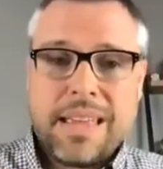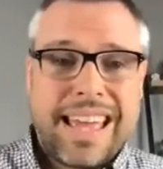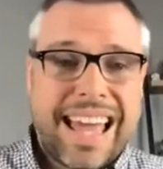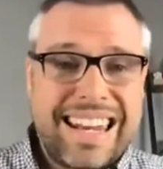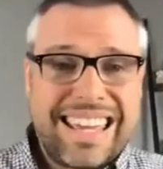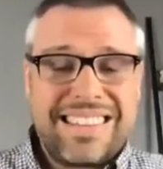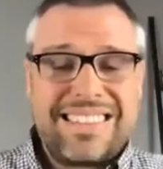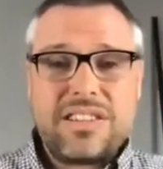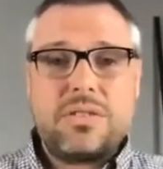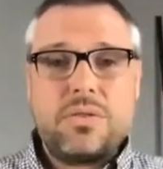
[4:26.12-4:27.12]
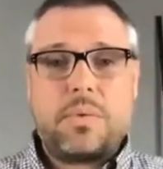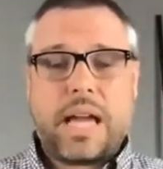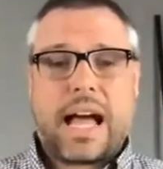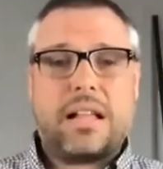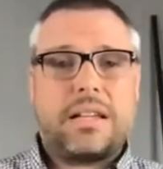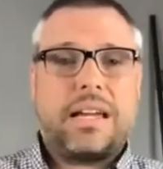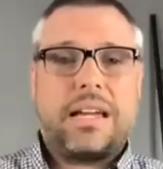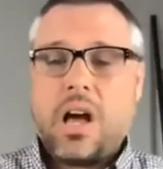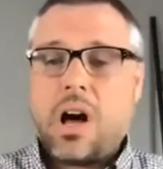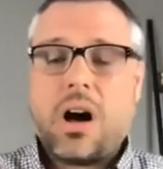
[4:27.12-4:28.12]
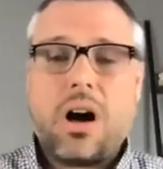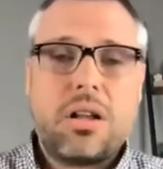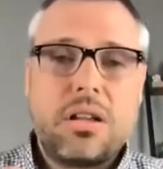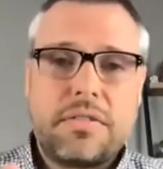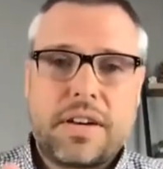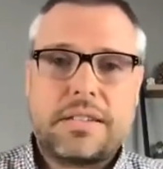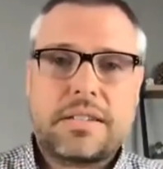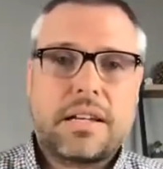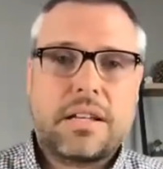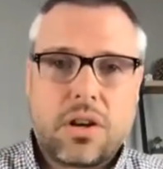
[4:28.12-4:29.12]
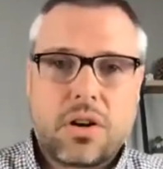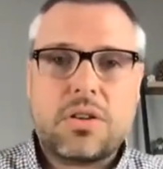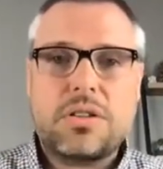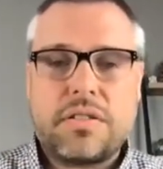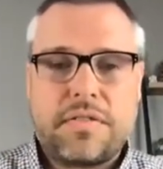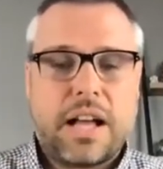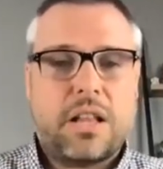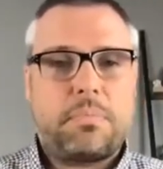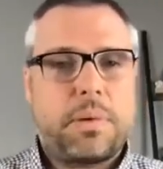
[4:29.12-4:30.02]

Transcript: And in this new reality, all of us can learn, develop,